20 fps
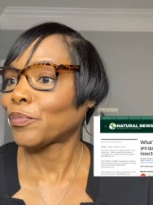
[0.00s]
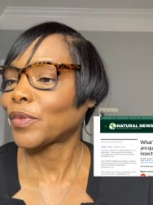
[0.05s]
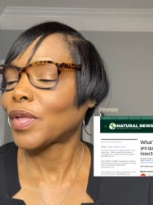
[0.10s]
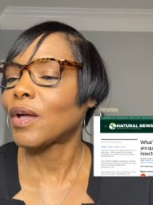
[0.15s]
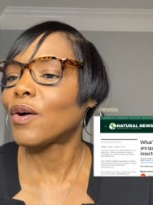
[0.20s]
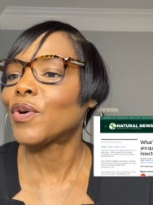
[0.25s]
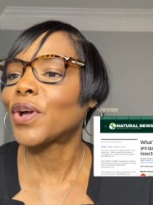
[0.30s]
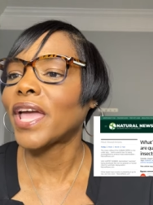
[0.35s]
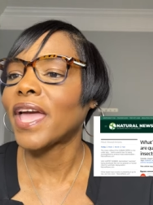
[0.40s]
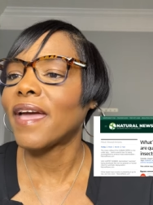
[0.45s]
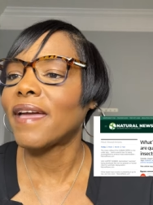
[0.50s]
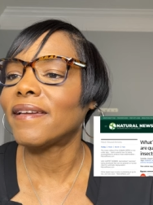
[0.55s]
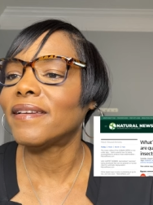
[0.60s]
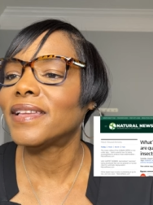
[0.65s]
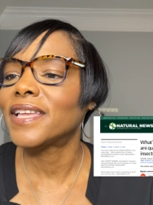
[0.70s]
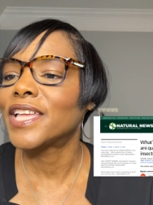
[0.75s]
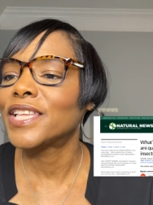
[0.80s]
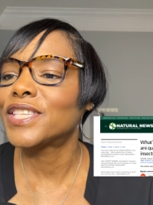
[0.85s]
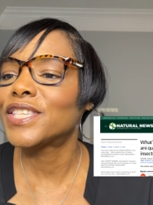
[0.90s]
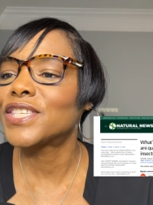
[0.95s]
Okay,
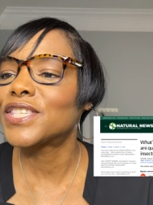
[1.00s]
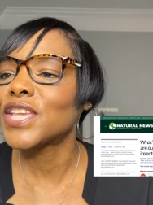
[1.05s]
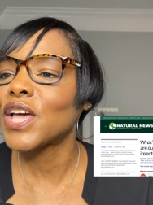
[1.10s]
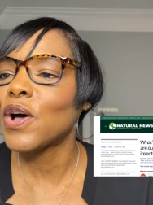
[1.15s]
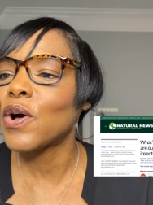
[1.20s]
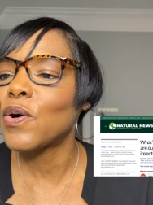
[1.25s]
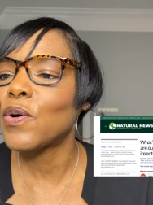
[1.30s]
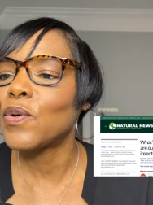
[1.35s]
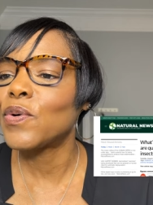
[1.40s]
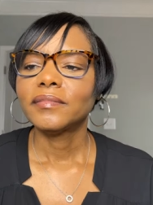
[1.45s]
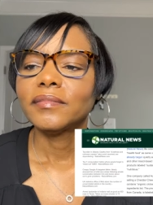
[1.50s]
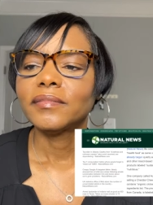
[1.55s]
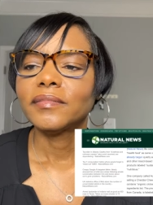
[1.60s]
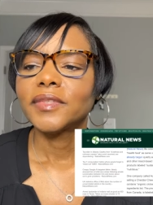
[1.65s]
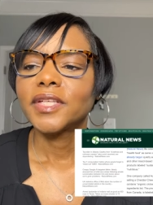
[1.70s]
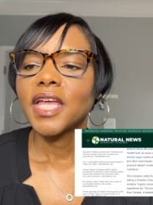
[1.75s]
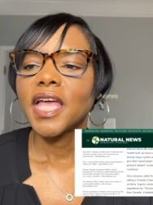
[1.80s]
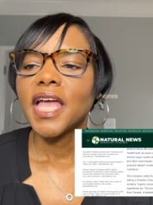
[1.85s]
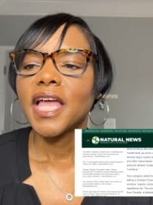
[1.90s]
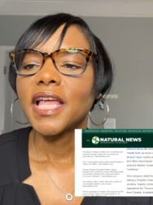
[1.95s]
so
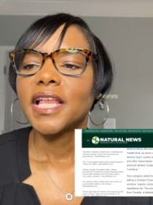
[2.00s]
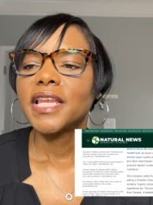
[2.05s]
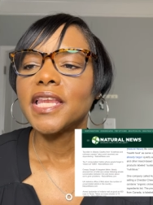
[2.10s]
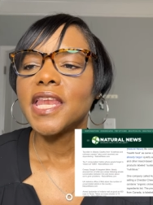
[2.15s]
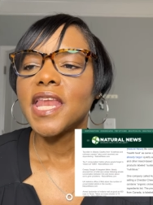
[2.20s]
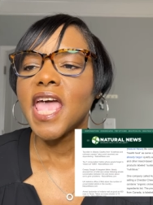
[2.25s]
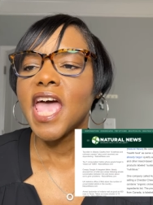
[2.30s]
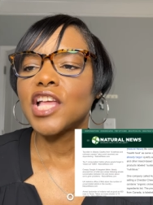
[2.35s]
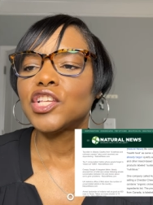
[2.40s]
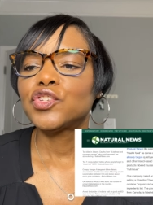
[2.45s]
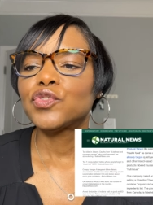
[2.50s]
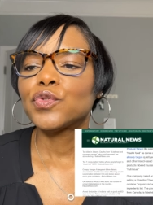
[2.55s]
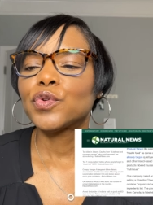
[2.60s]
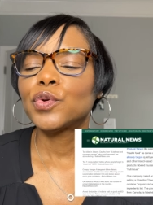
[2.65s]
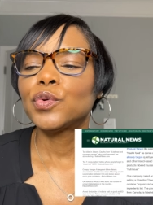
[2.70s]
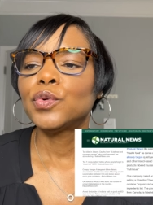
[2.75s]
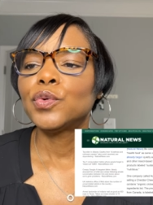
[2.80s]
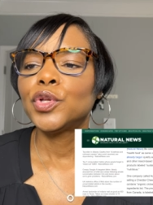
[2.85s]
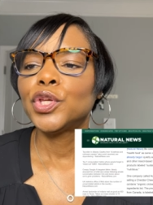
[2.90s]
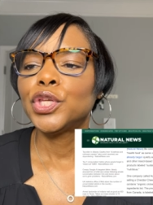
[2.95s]

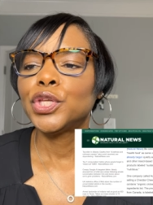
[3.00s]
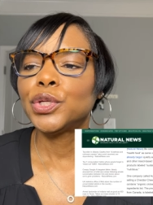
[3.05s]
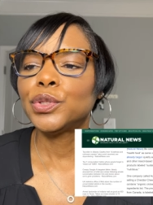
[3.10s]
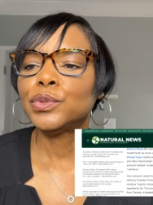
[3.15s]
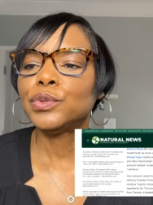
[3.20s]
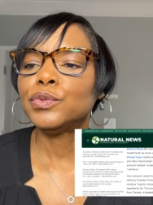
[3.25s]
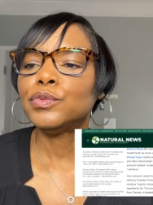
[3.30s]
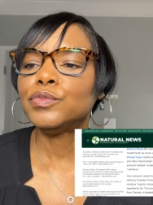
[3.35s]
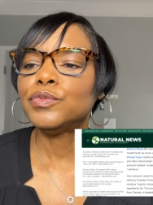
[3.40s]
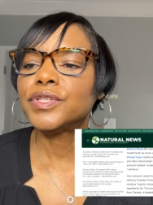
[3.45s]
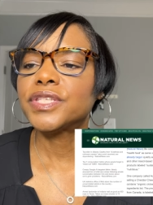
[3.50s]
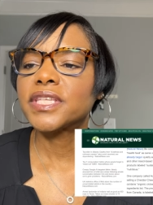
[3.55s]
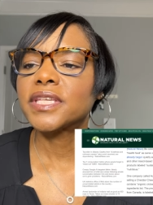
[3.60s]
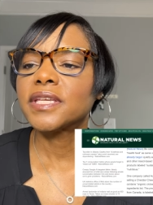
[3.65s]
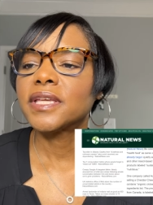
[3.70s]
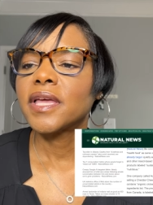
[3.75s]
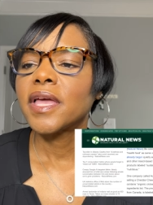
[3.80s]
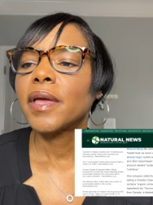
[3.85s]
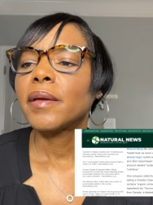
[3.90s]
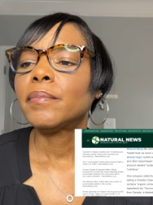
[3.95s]
Natural news.
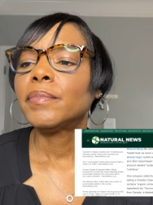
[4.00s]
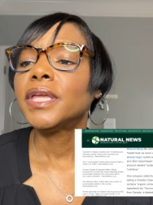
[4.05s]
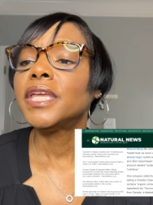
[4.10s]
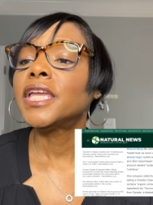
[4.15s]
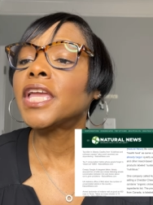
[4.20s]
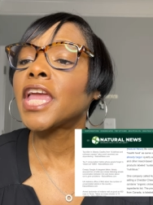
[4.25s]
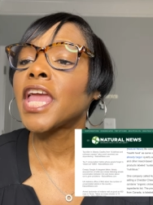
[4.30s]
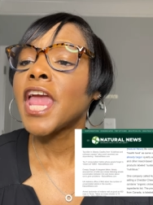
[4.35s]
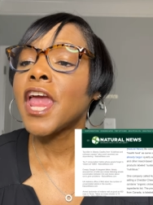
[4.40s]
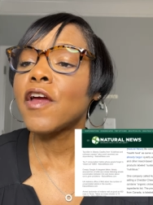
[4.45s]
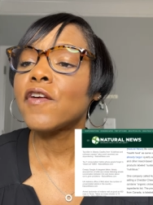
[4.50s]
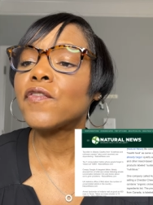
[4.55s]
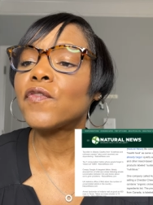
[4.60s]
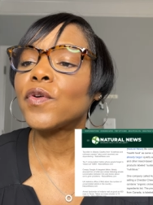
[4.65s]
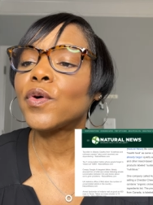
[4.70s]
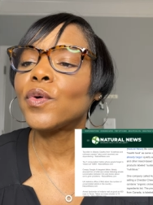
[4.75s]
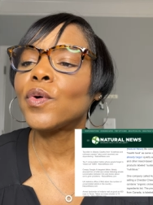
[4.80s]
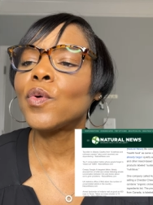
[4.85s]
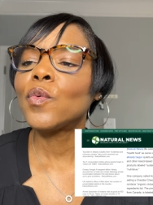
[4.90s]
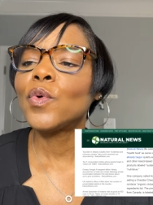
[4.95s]
Be
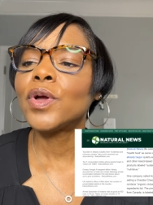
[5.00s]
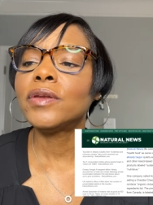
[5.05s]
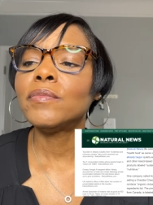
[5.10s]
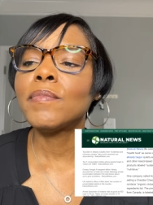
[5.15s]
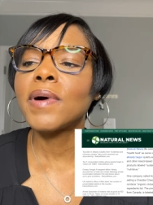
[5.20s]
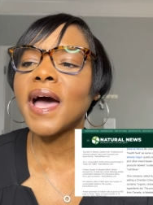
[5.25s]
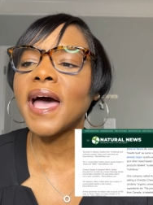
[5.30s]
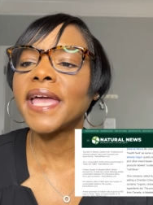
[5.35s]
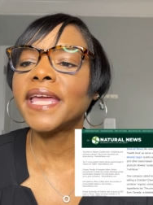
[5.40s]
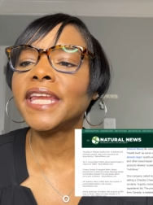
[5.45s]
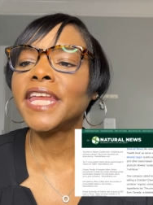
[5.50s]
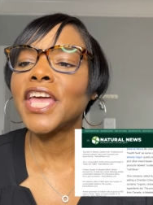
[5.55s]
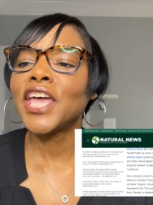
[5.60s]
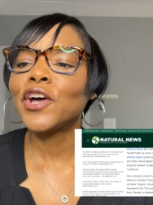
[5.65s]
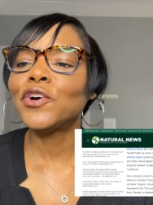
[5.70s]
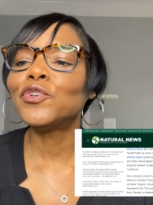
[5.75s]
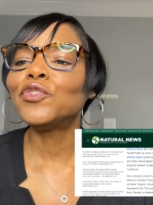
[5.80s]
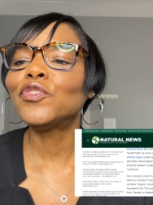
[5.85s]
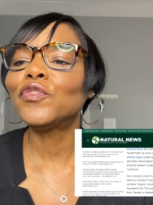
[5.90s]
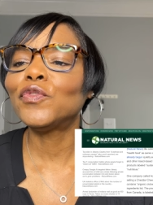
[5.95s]
careful when buying
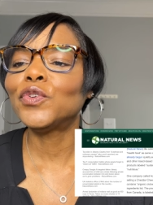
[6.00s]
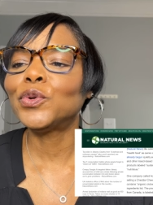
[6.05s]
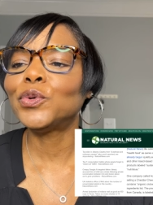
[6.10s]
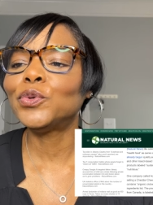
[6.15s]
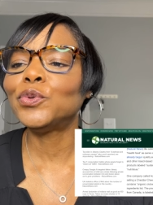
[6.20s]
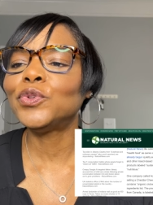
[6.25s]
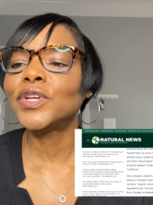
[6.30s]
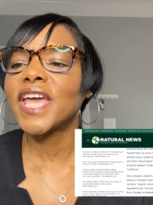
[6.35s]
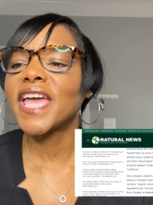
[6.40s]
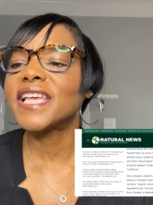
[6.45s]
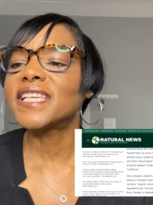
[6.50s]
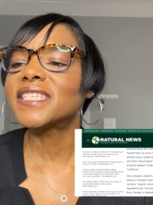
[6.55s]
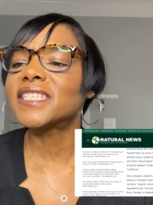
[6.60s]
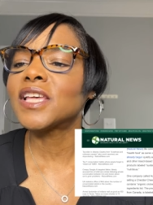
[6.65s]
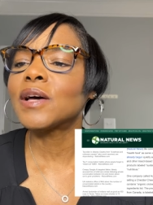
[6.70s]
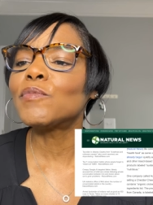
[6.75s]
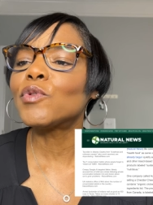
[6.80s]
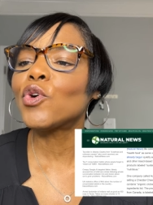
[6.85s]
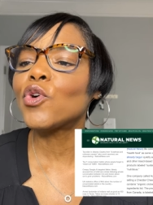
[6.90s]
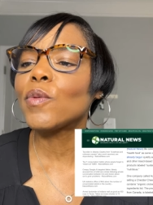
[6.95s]
health food as
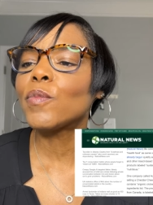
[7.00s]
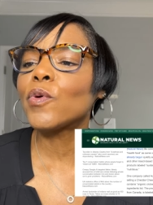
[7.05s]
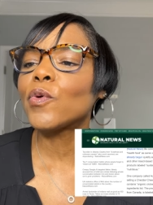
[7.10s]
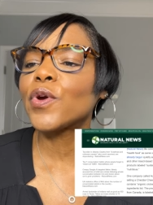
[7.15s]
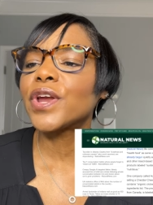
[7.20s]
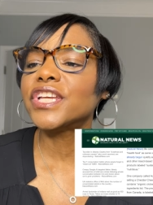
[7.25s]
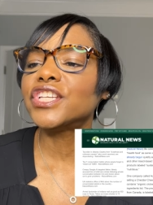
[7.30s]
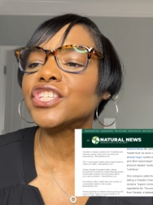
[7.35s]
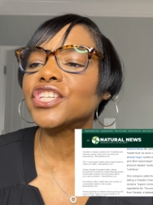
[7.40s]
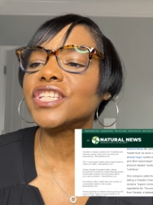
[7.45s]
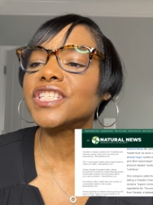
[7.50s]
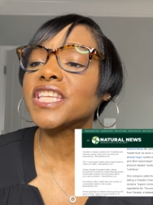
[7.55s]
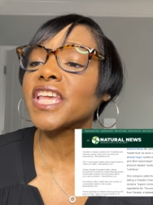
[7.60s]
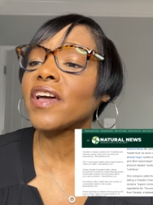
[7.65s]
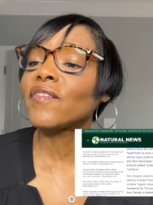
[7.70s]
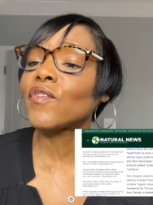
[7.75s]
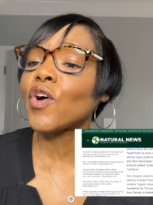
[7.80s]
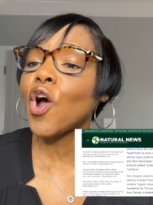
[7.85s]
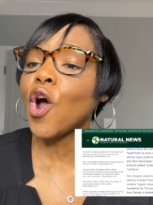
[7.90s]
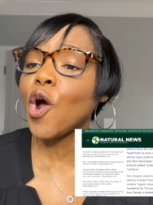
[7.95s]
some corporations
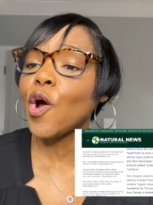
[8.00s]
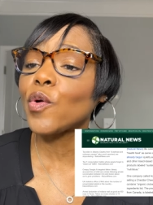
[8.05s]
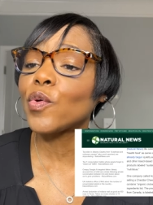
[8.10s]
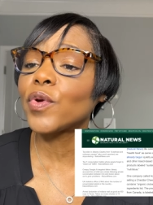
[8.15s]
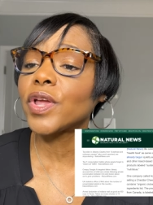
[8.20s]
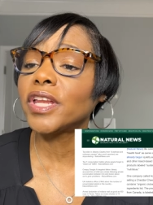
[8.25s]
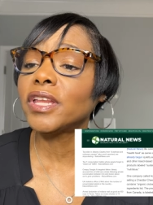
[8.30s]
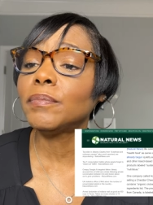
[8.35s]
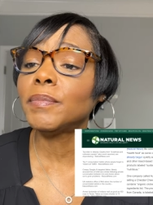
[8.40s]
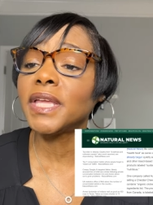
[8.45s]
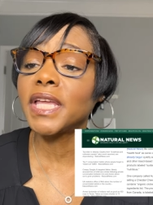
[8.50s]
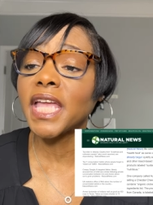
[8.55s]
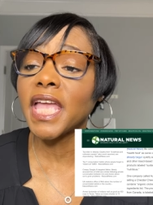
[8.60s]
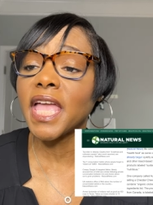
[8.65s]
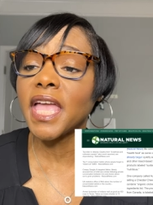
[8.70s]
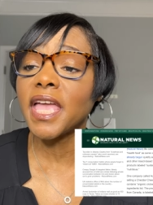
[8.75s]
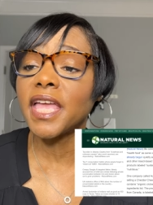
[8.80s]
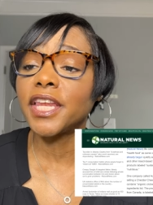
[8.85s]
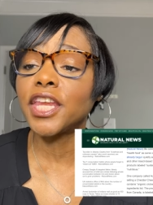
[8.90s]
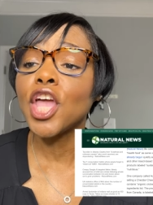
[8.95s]
have already
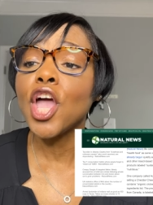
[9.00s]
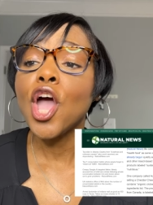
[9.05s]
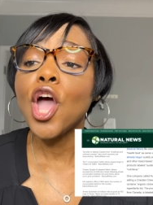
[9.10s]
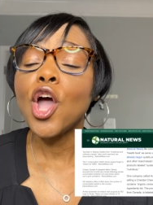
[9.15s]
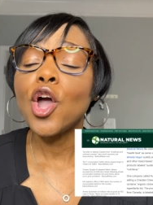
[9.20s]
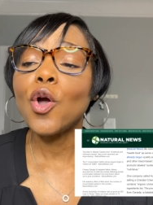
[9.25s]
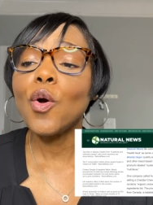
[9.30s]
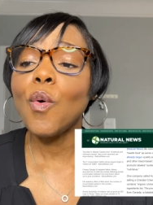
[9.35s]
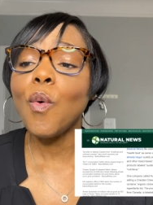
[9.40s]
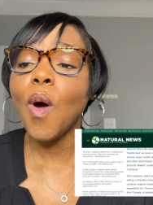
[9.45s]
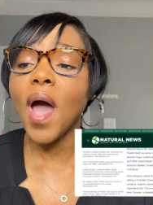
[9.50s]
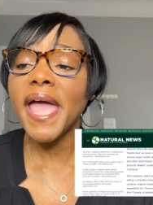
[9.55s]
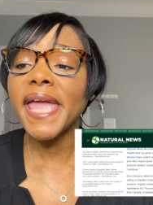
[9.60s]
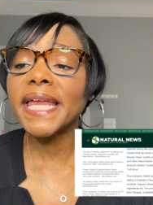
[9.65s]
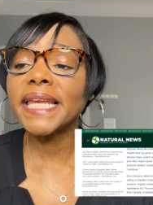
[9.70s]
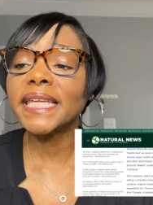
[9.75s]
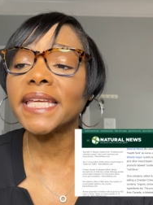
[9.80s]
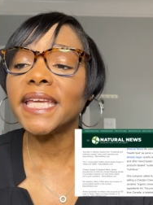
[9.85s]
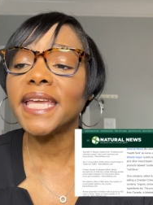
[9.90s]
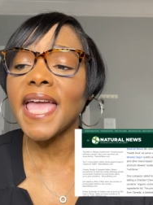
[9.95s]
begun
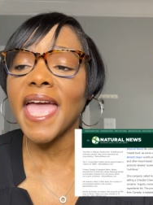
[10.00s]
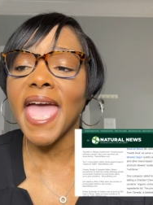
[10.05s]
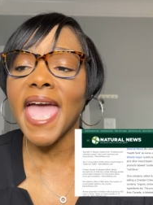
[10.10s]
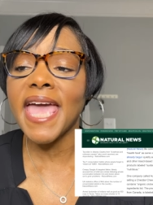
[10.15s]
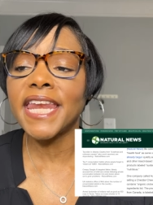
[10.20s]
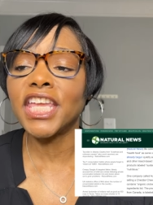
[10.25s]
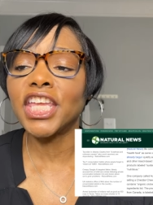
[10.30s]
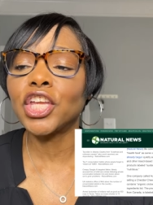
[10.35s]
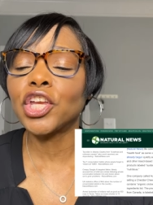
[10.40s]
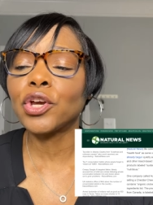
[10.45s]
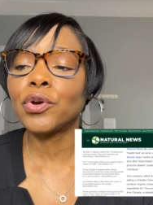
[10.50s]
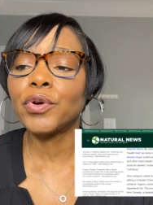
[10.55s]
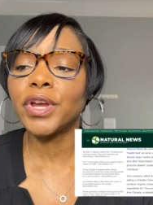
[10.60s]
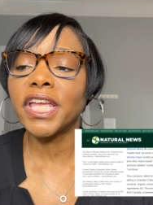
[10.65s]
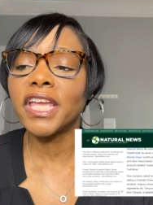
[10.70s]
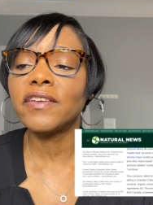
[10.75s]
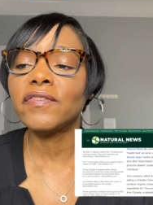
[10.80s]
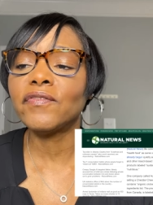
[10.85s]
quietly adding cricket